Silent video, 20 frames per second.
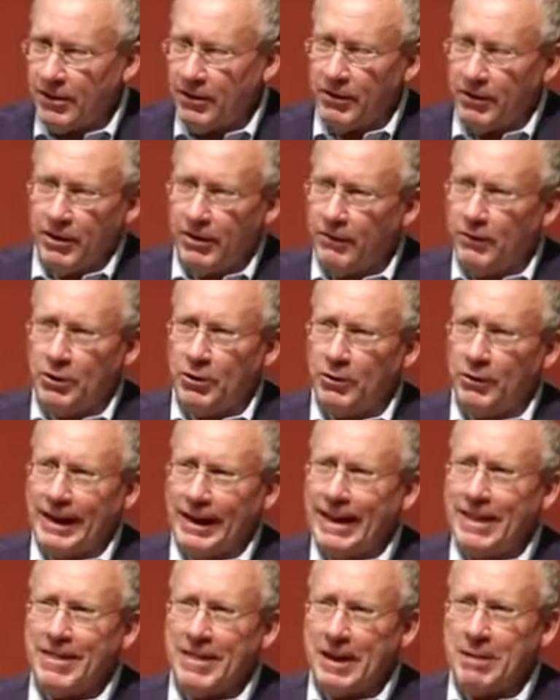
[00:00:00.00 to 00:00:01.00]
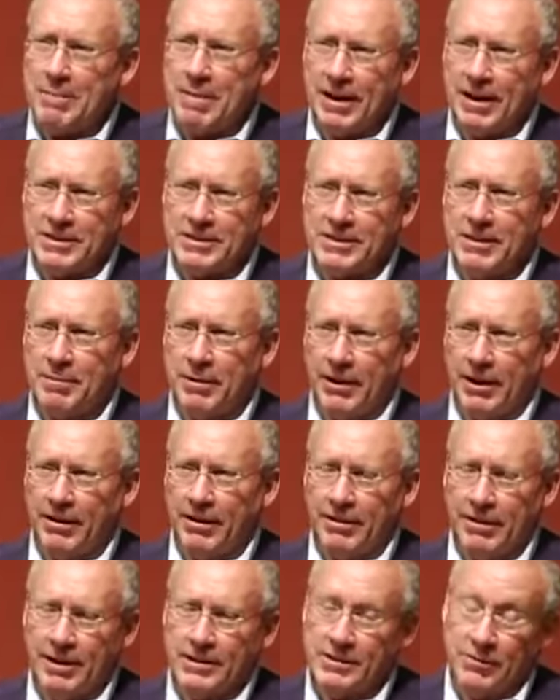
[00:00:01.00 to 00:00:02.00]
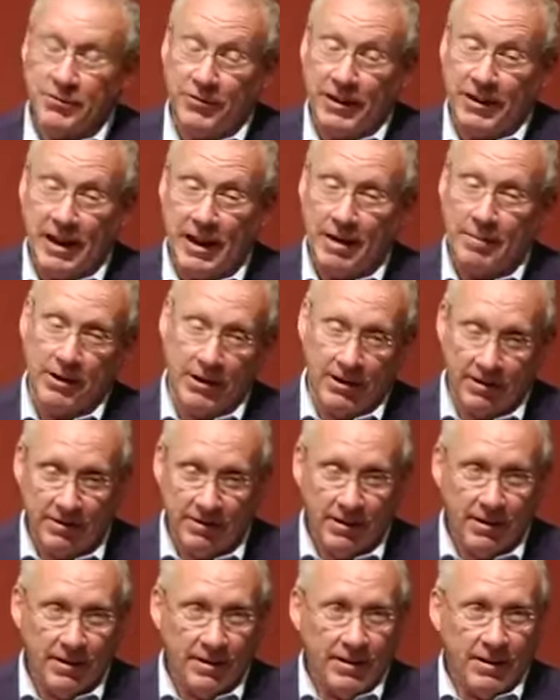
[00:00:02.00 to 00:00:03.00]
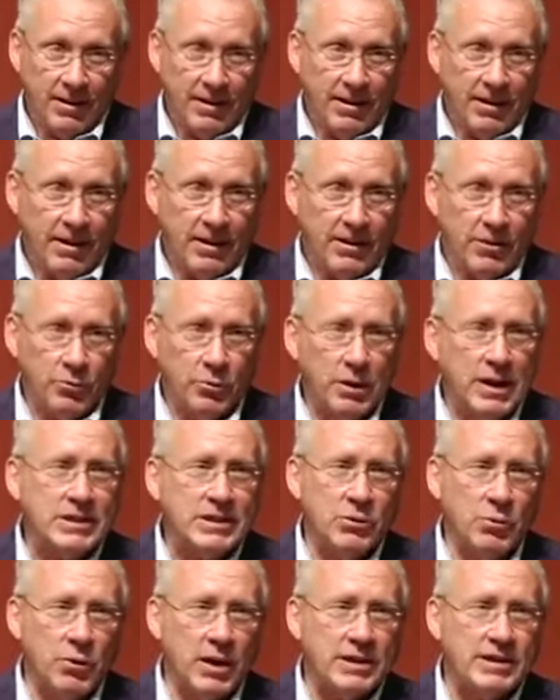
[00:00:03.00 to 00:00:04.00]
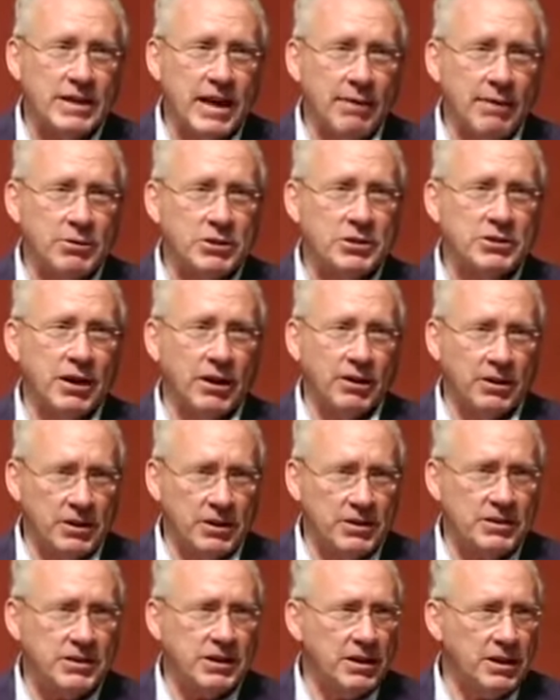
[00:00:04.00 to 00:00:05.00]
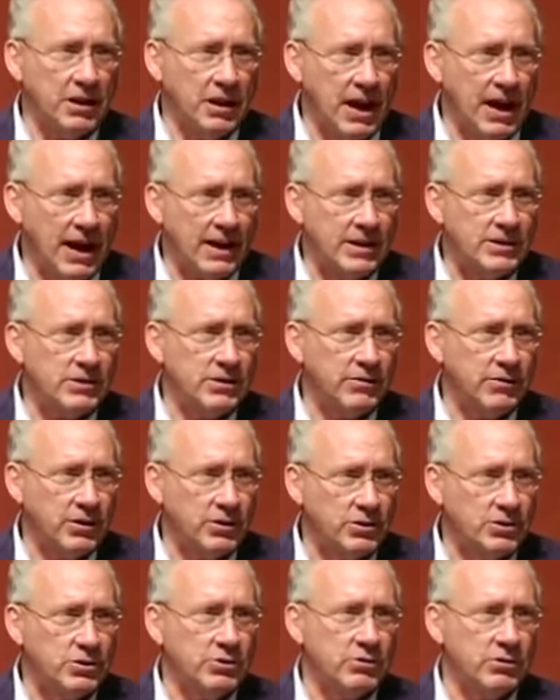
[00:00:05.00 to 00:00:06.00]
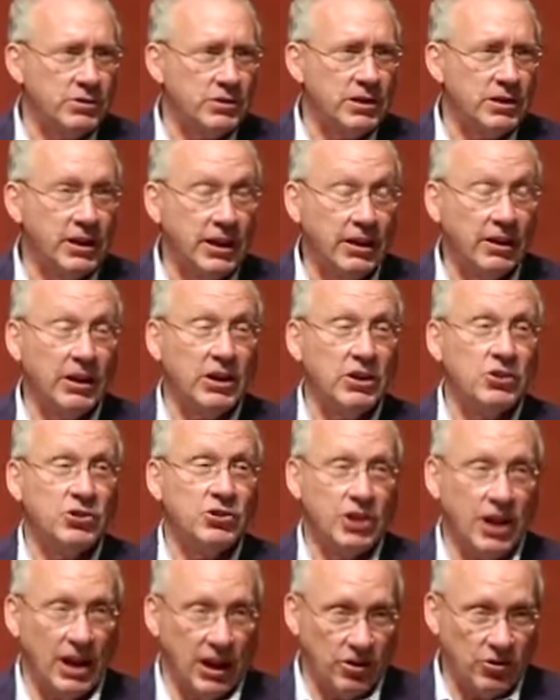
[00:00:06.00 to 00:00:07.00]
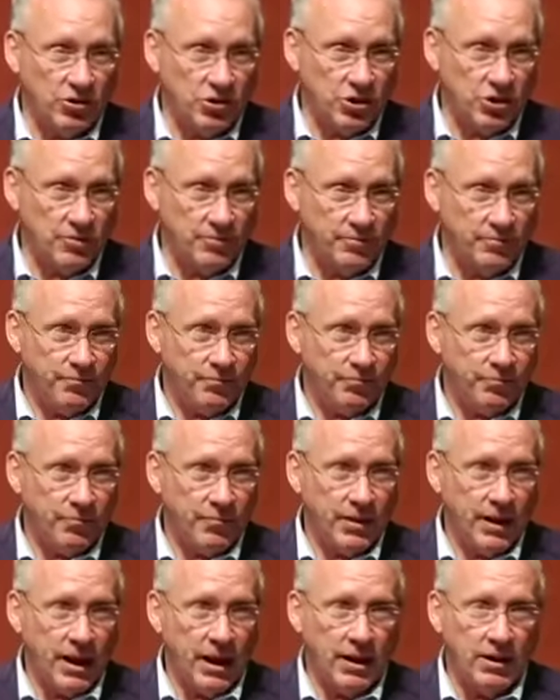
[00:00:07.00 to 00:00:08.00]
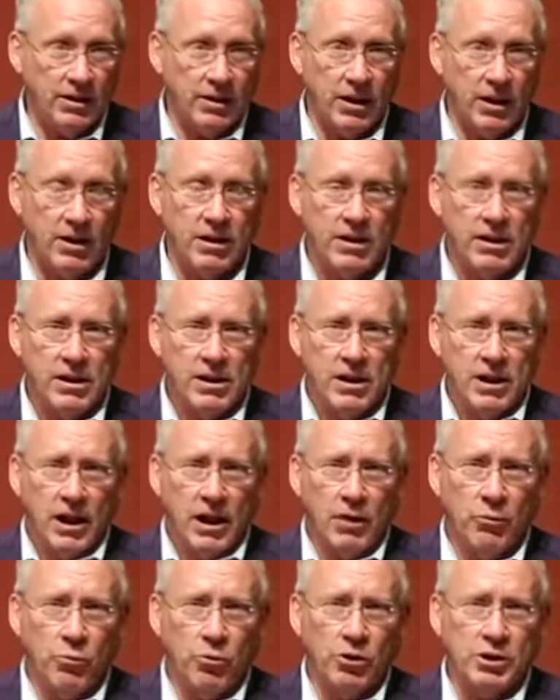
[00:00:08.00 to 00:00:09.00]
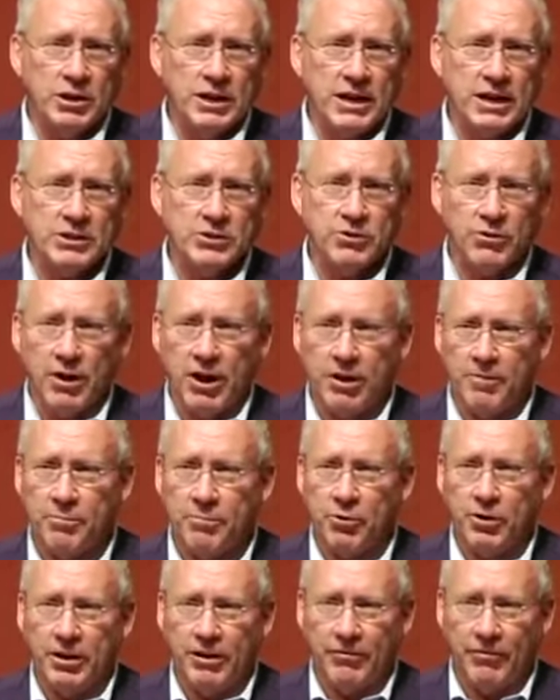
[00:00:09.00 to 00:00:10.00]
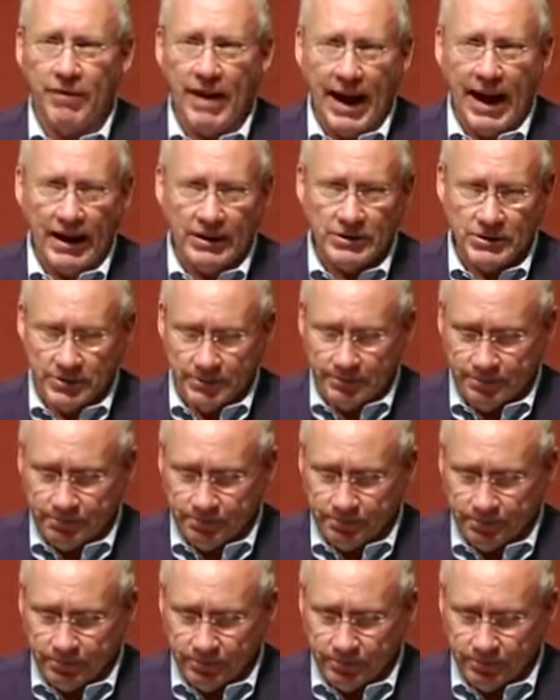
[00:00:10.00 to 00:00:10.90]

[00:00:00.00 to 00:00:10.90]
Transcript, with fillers: If you know anything about a seminary, that's a phenomena. And the reason was I was starting to see the lives of our students literally change. And word gets around pretty fast.